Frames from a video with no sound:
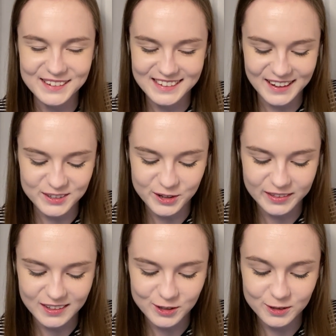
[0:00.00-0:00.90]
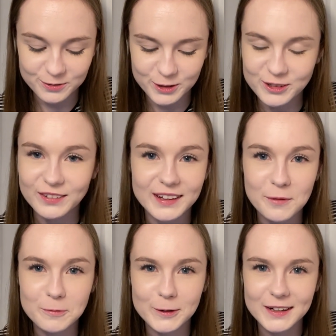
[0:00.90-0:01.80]
Is that not the universal
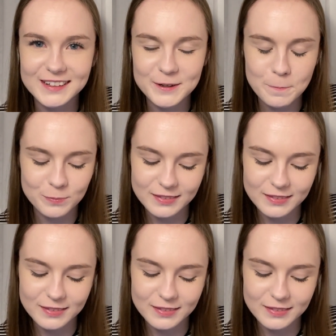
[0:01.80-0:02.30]
name for it?